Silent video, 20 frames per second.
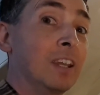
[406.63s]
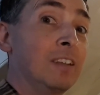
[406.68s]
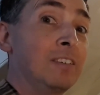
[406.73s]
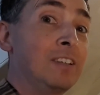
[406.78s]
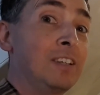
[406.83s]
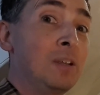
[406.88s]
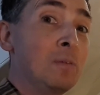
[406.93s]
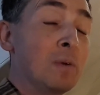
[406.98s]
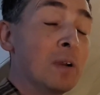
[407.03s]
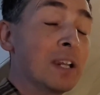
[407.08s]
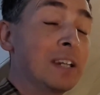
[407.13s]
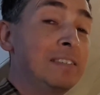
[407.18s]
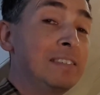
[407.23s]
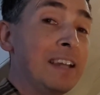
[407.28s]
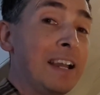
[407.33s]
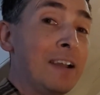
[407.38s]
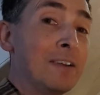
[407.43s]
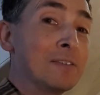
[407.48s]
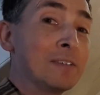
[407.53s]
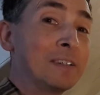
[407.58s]
Did you work it
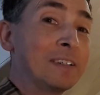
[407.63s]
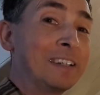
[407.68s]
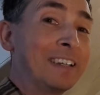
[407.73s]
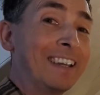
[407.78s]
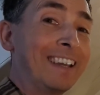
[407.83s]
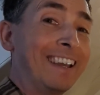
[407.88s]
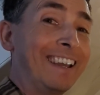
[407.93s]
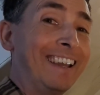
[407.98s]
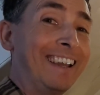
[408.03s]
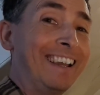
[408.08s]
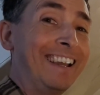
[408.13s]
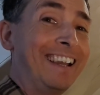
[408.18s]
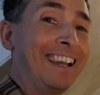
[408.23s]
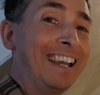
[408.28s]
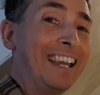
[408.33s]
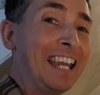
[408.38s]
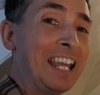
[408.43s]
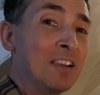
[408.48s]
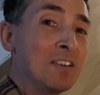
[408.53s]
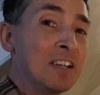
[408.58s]
out?
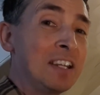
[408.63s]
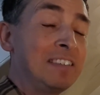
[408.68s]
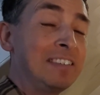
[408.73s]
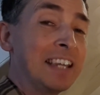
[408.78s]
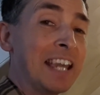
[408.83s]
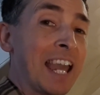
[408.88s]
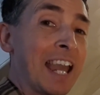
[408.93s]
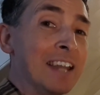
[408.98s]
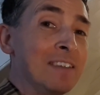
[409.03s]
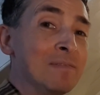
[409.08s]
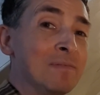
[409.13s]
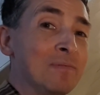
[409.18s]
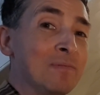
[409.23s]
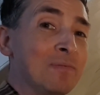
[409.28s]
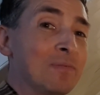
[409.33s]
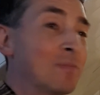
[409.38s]
Here it is again.